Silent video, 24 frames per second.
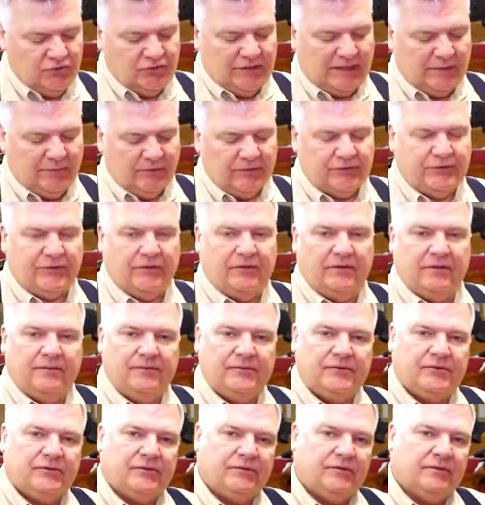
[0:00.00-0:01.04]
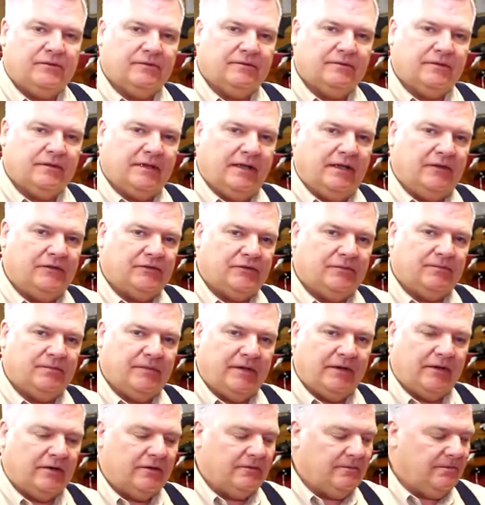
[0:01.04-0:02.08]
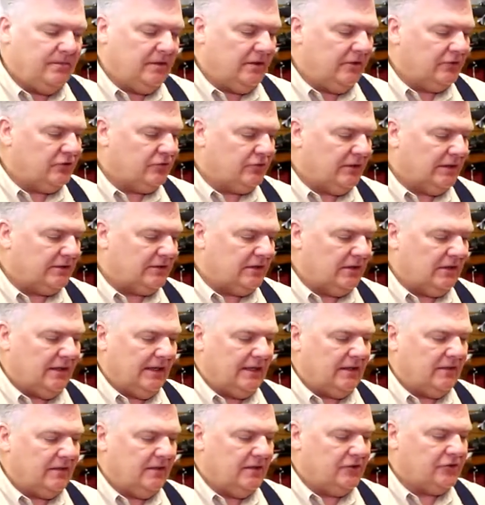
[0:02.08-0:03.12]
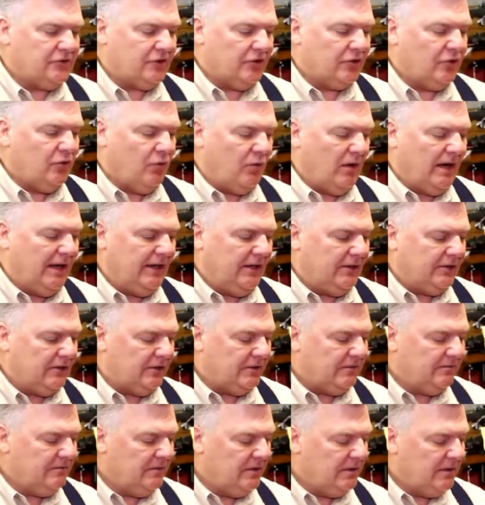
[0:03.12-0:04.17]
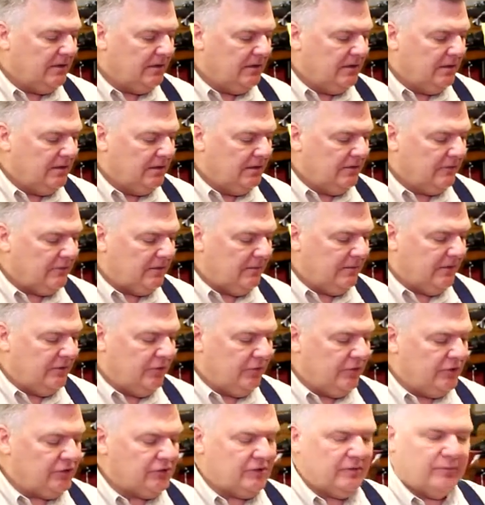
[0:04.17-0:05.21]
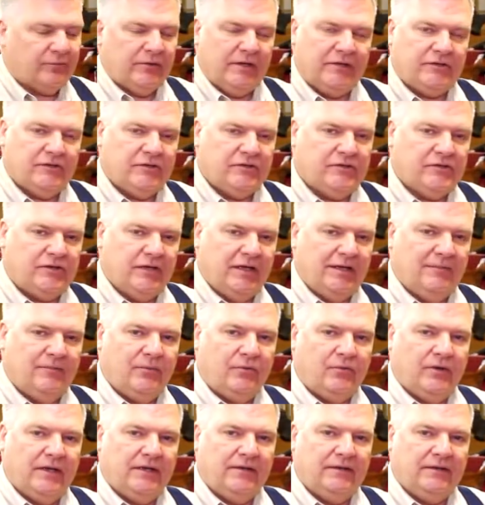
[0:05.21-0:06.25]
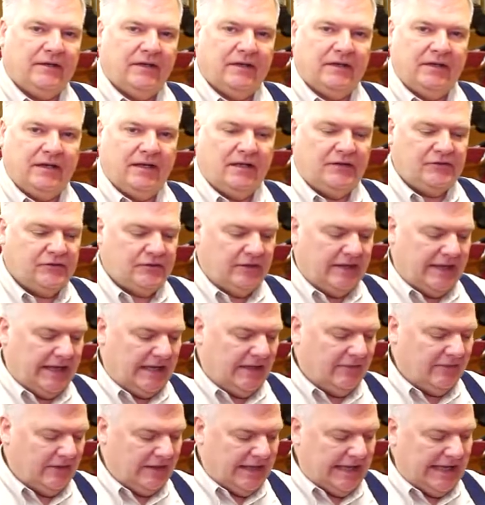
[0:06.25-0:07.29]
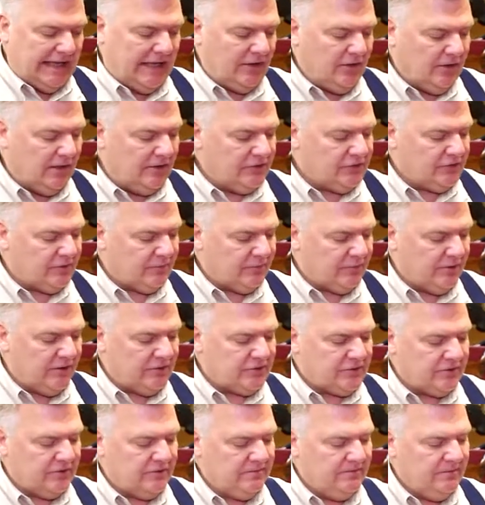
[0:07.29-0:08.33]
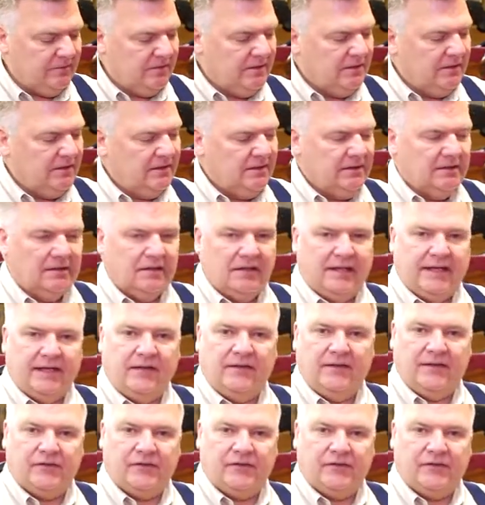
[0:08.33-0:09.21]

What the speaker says: general terms, guns that are constructed like this are quieter from a noise suppression standpoint than guns that have an add-on suppressor like